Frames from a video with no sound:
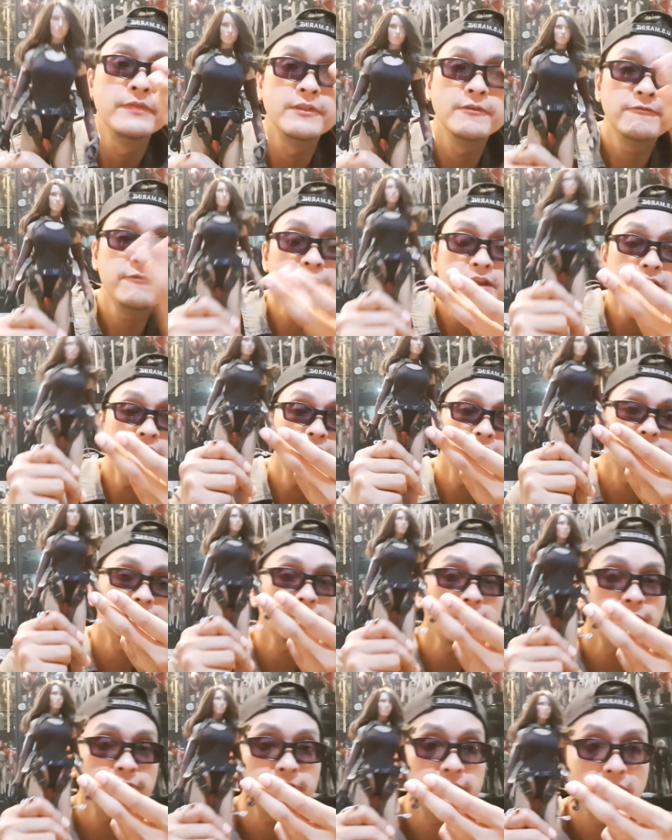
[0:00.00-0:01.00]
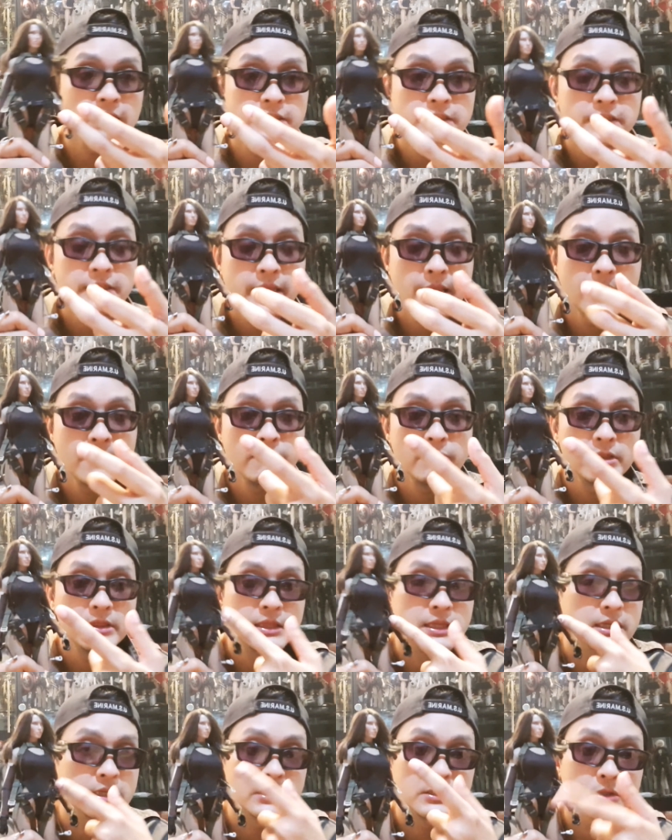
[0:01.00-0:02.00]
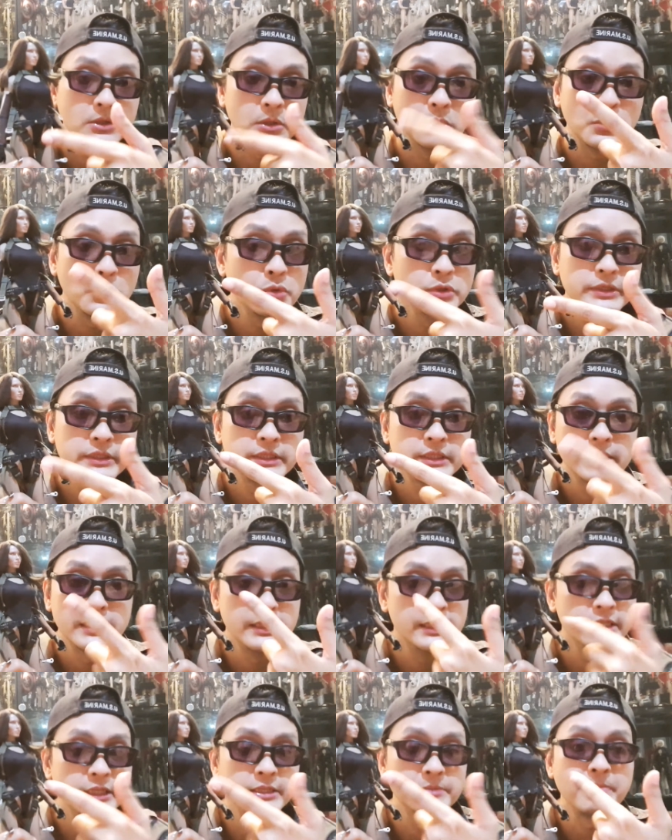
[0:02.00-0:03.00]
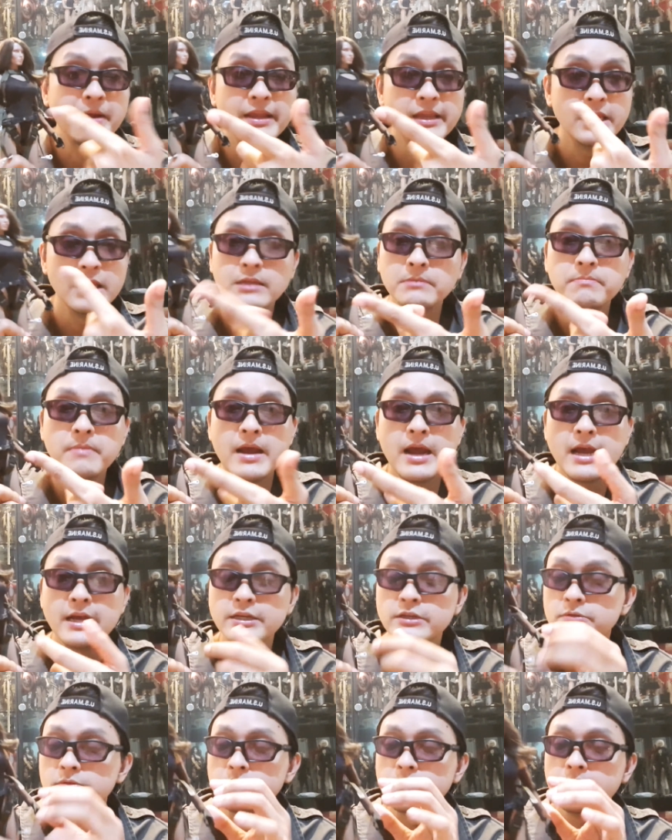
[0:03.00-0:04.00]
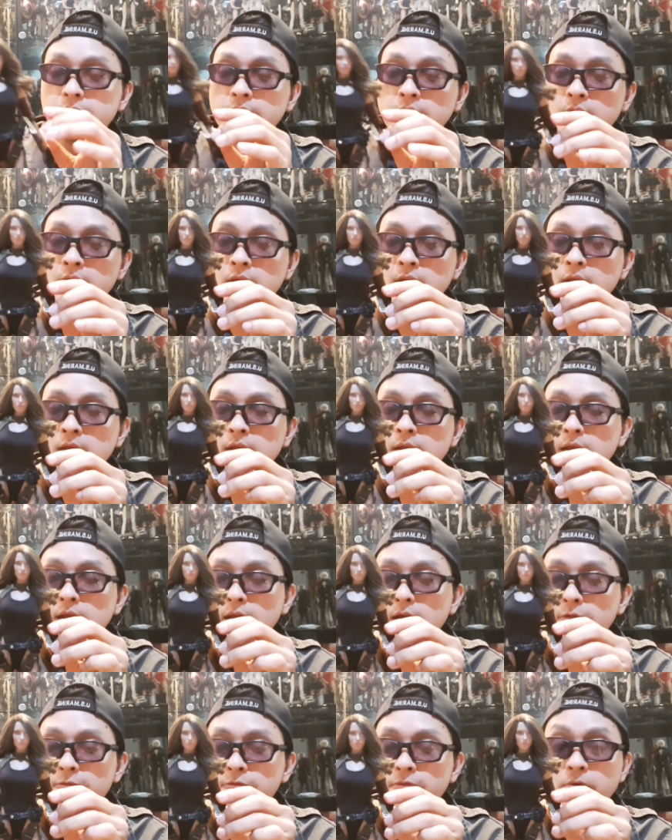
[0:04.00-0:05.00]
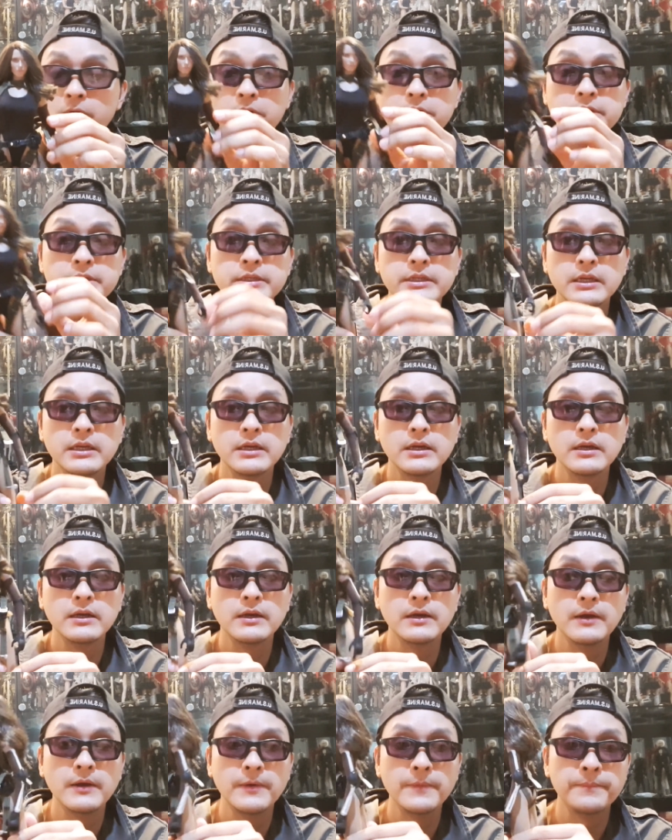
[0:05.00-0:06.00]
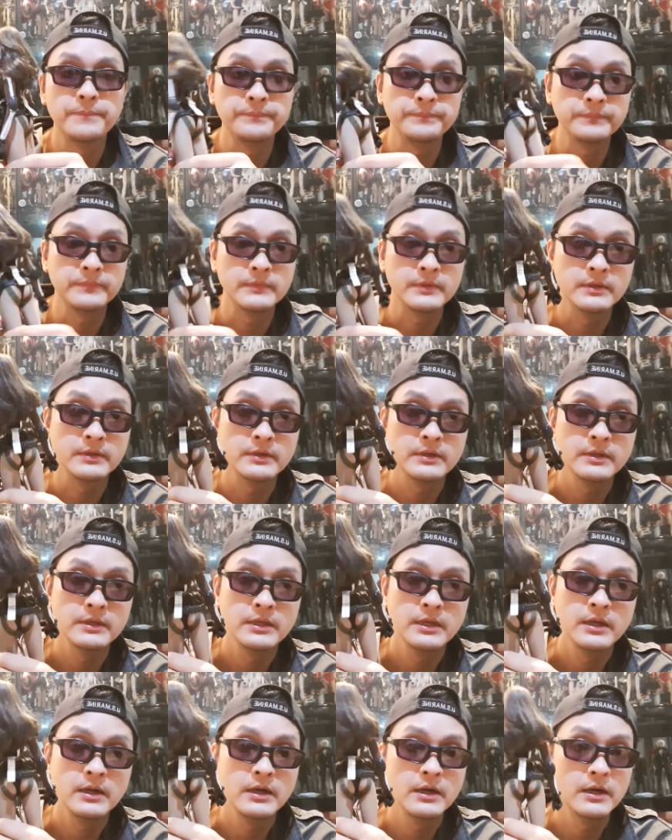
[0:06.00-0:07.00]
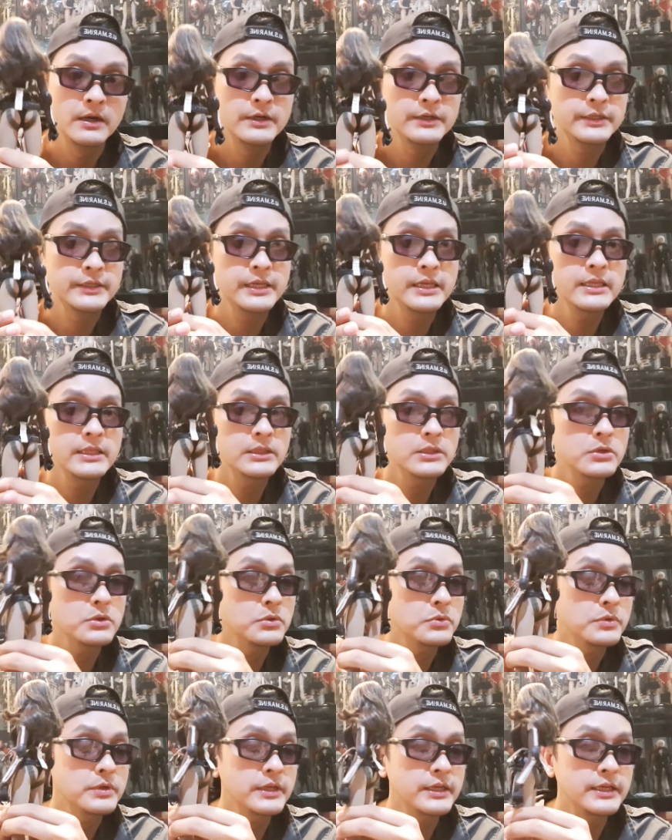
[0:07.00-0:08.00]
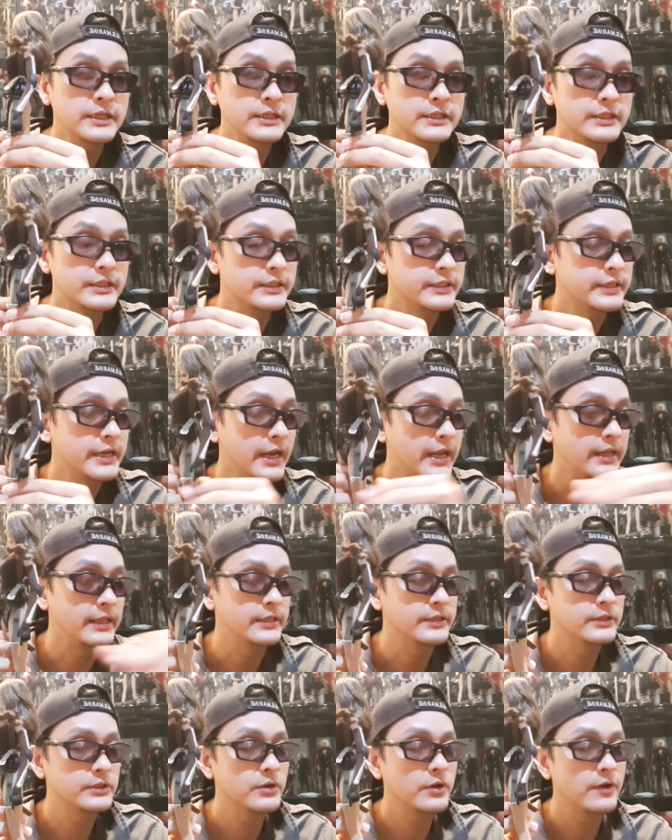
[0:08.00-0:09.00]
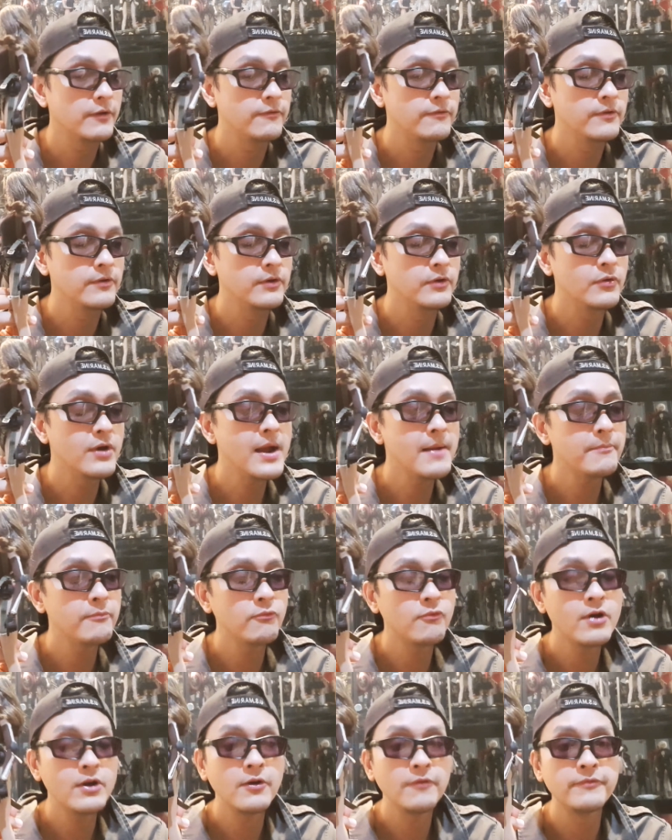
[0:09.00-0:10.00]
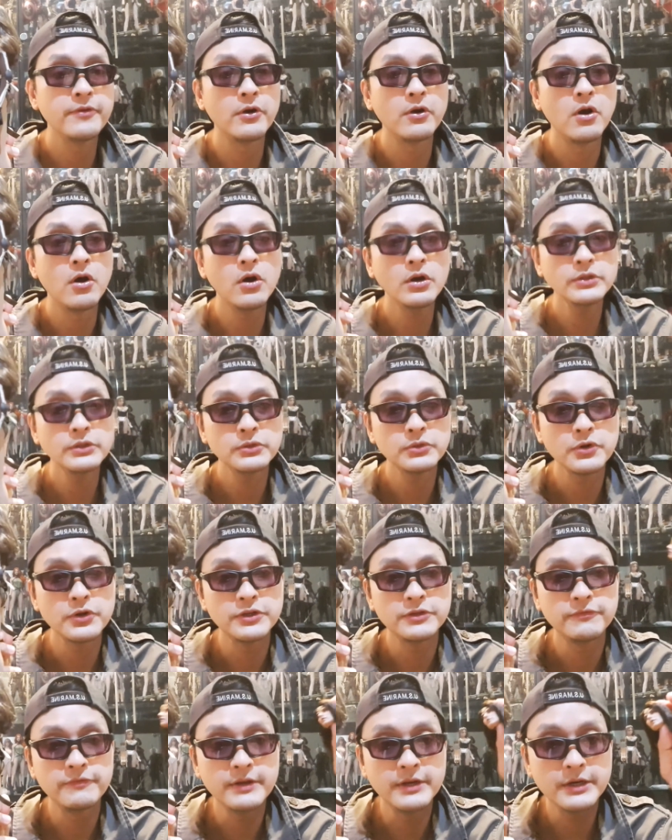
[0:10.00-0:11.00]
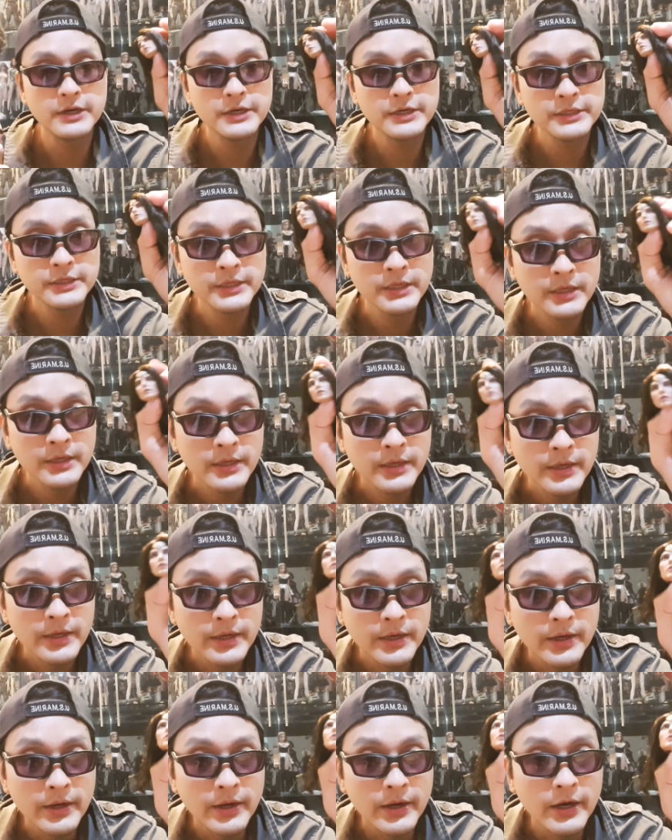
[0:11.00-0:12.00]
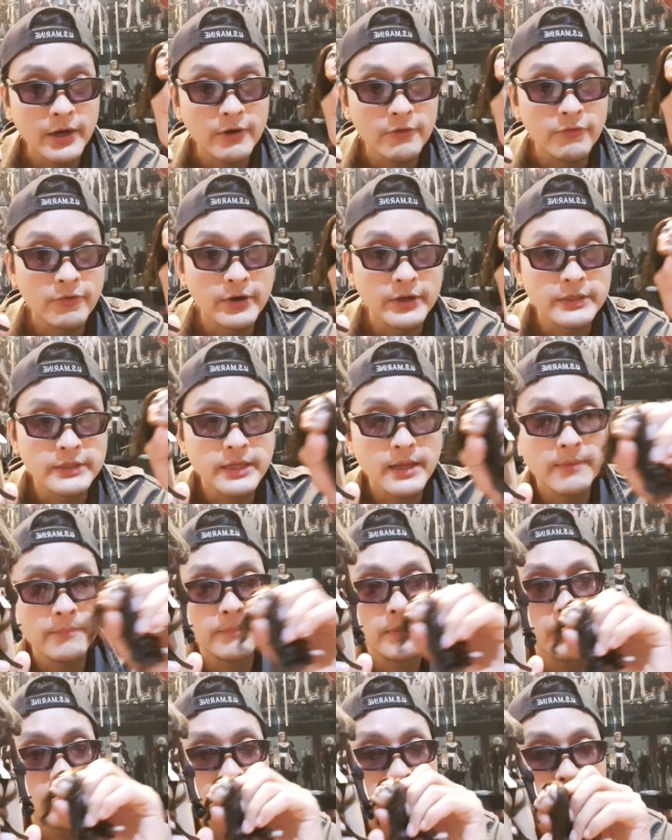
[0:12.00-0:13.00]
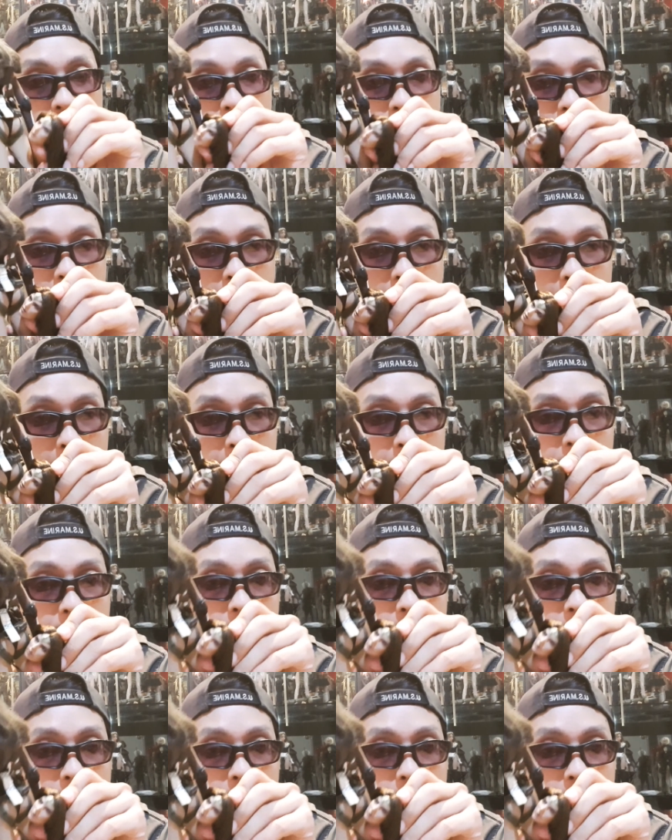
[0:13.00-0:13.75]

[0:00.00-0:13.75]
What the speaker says: the figure itself, it doesn't came with this close. This is my kit bash, right? Of course, her skin tone is tanned. So if you grab one of your HOTTOYS figures here, for example, yep,